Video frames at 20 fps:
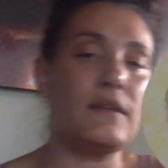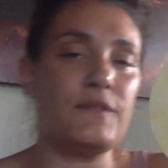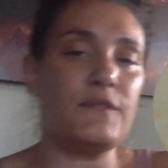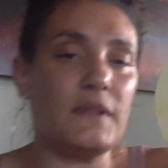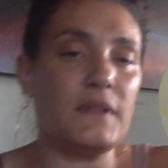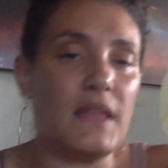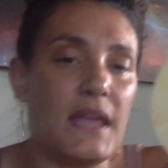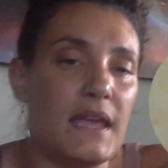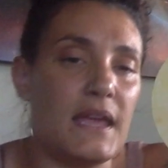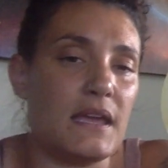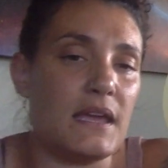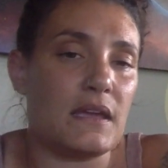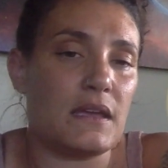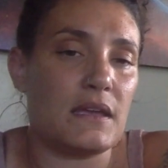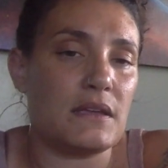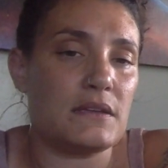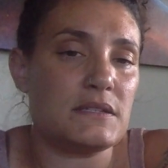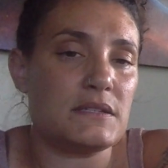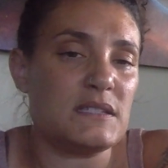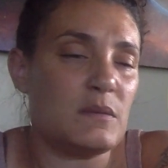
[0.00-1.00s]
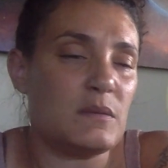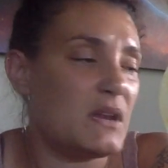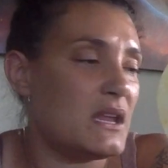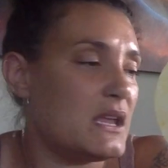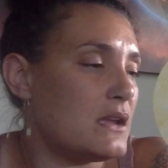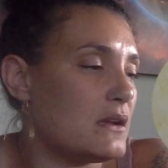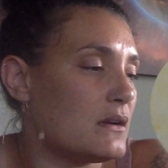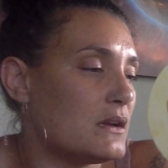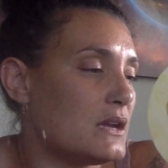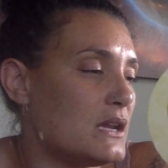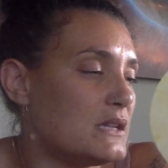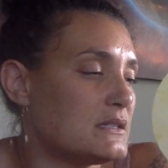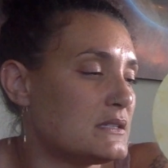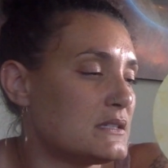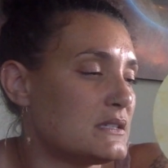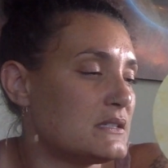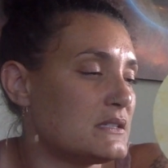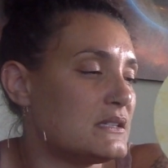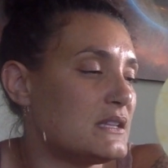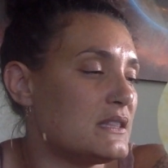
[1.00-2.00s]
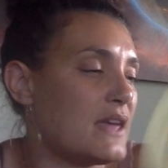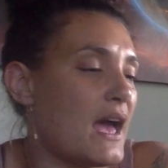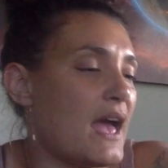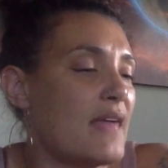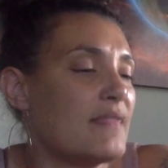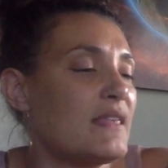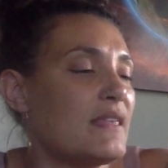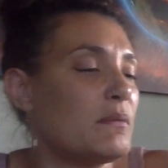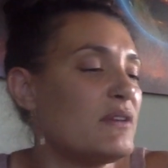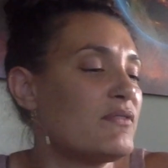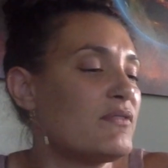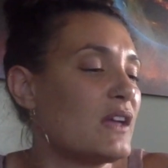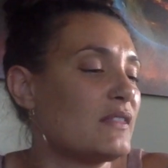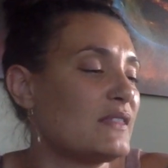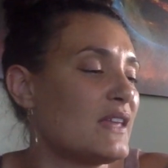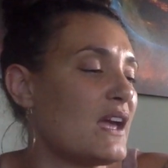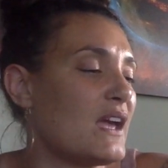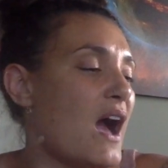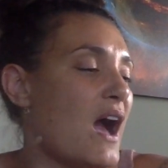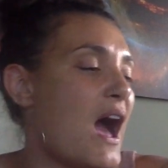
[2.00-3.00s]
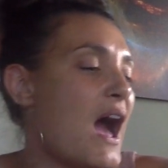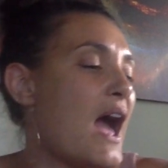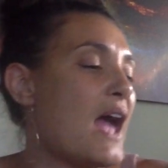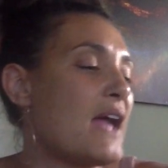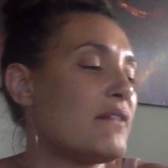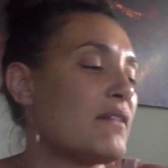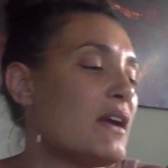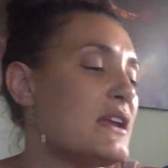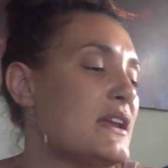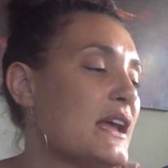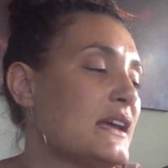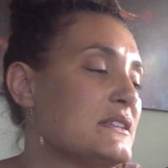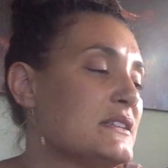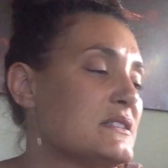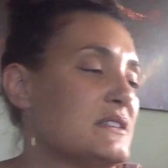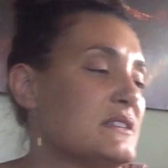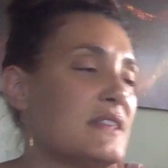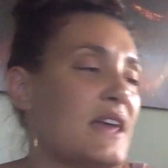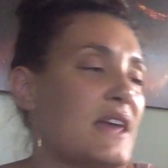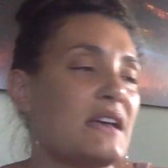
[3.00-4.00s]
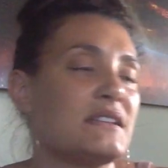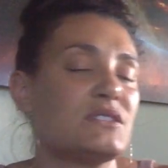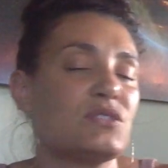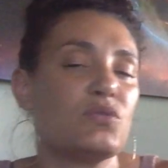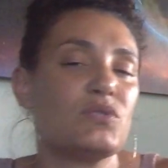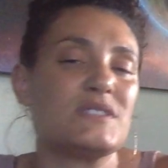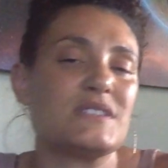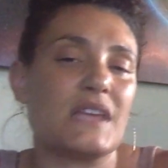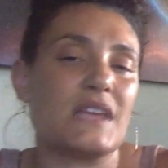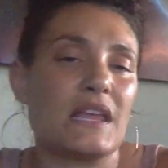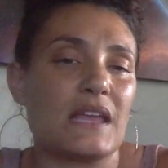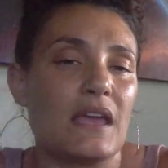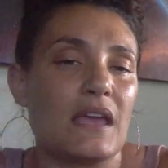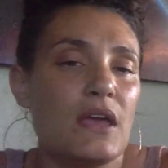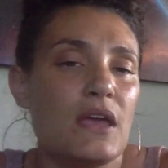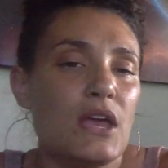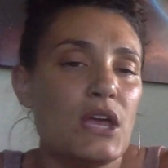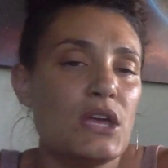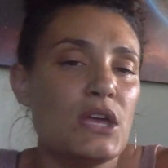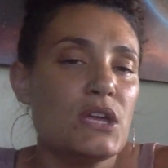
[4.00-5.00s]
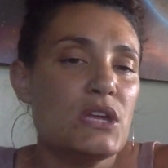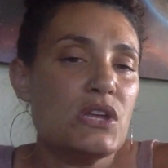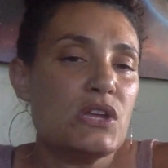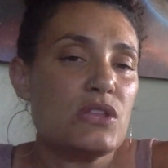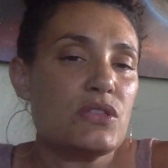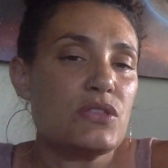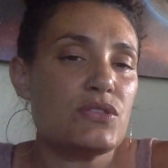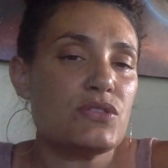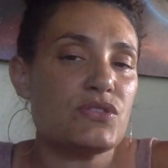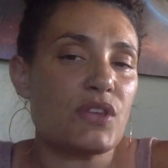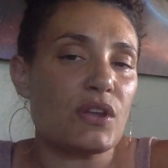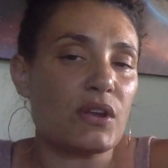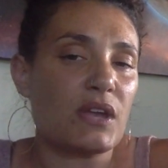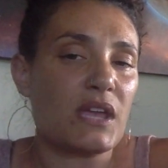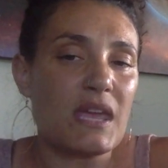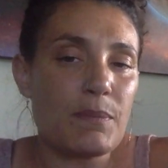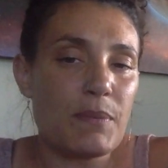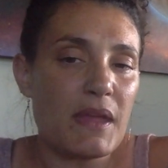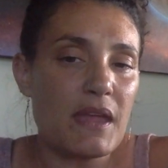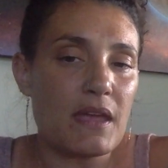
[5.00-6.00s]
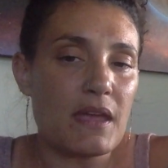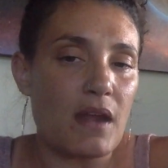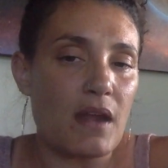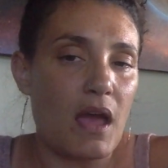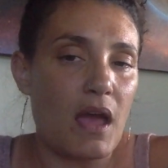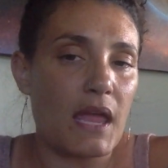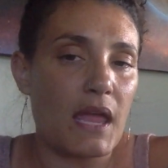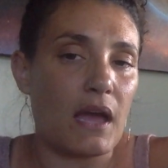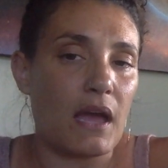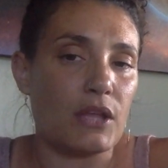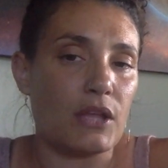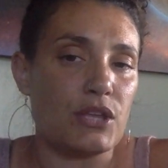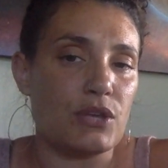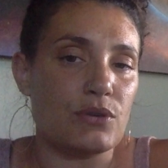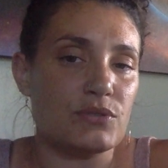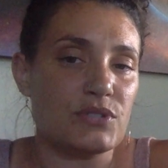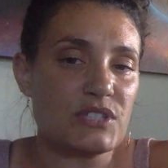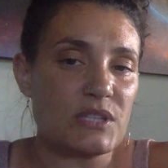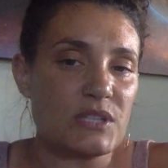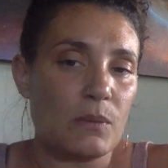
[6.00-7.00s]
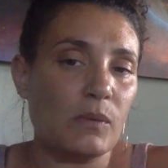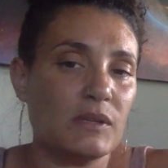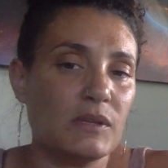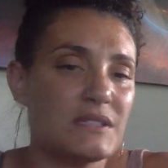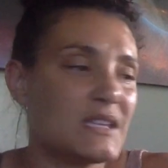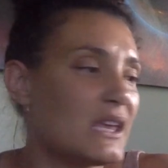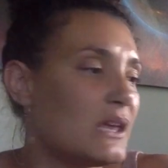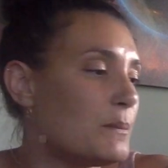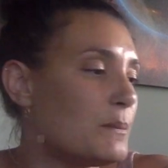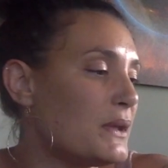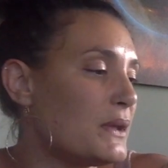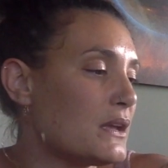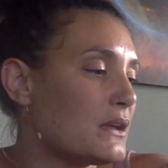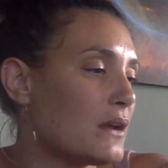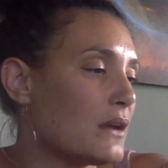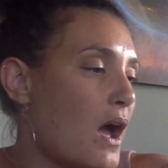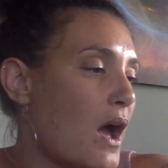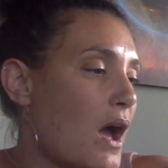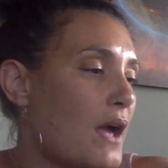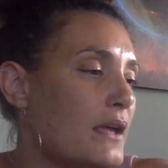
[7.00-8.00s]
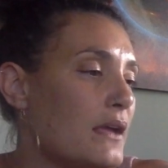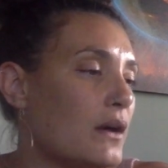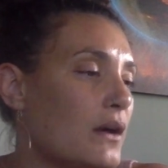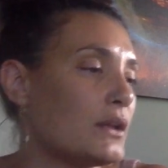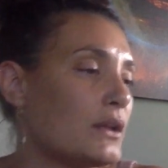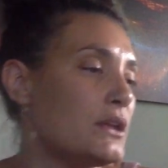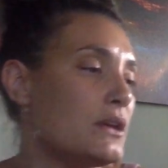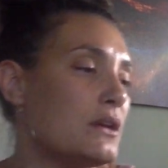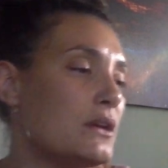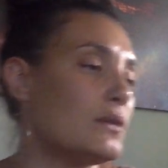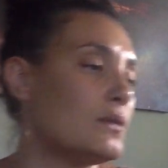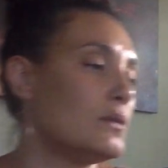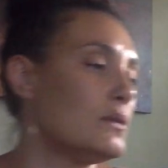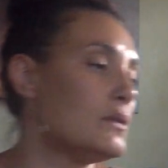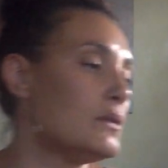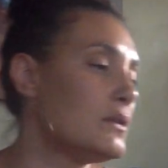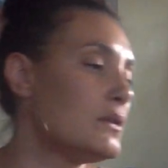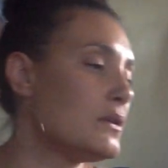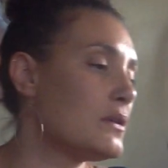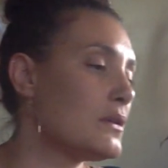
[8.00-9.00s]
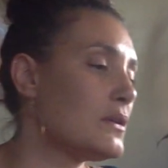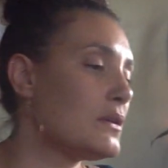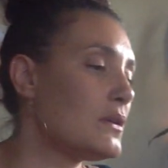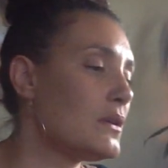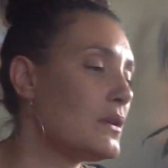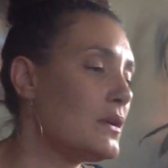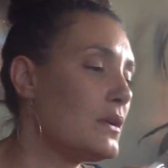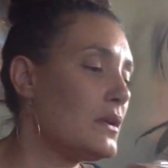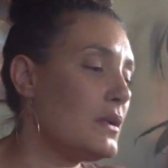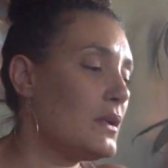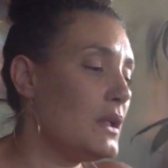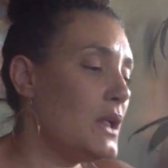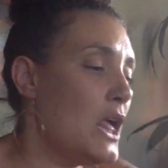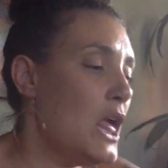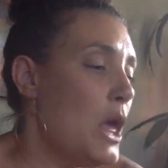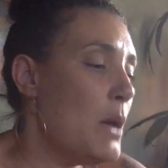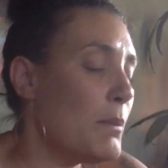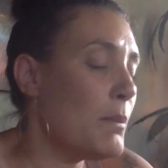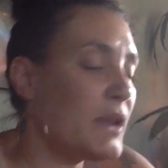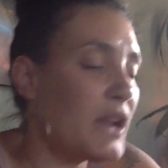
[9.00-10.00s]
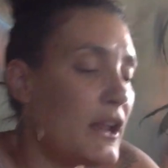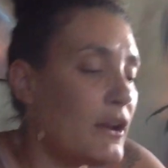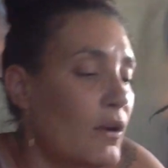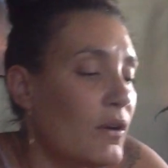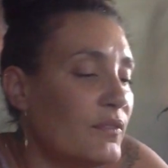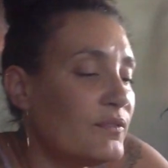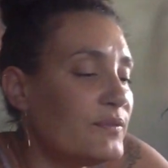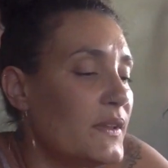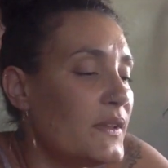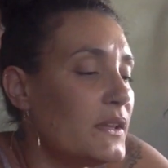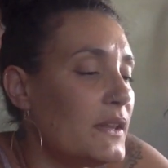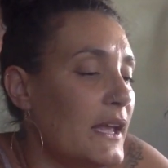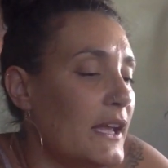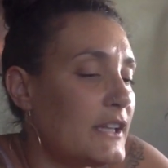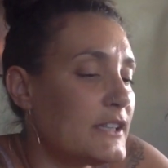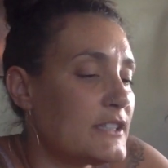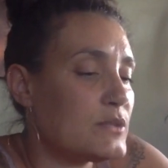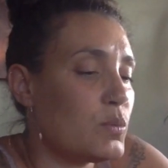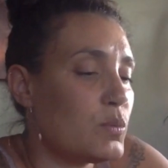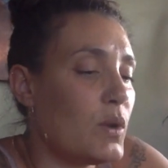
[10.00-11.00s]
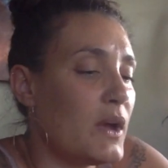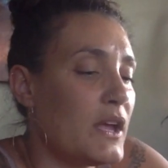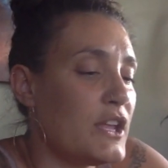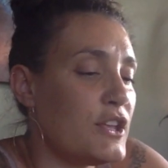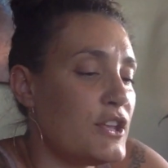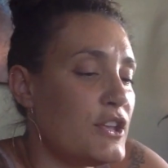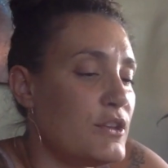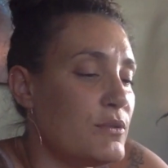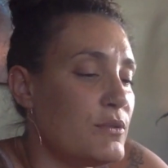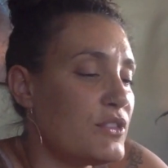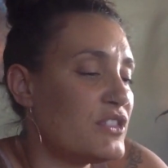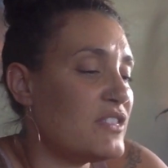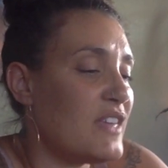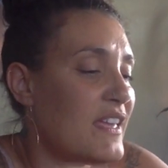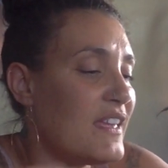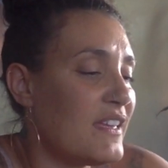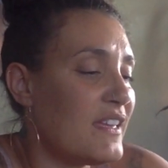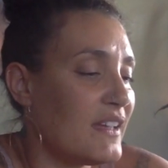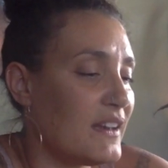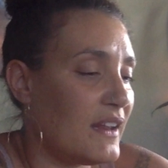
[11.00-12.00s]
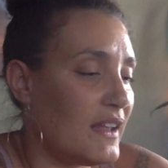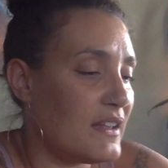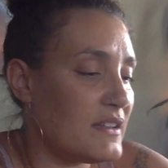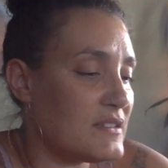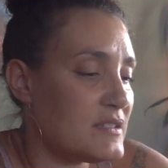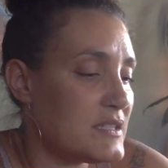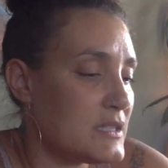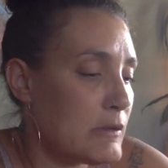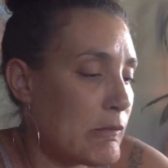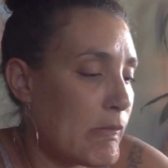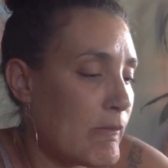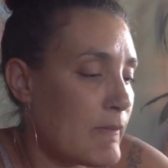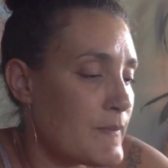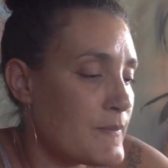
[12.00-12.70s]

I feel like somebody here needs to see that. And then we've got the eye right next to that. So it's like they're keeping an eye on you. Someone's keeping an eye on you. But I don't feel like it's what you think it is.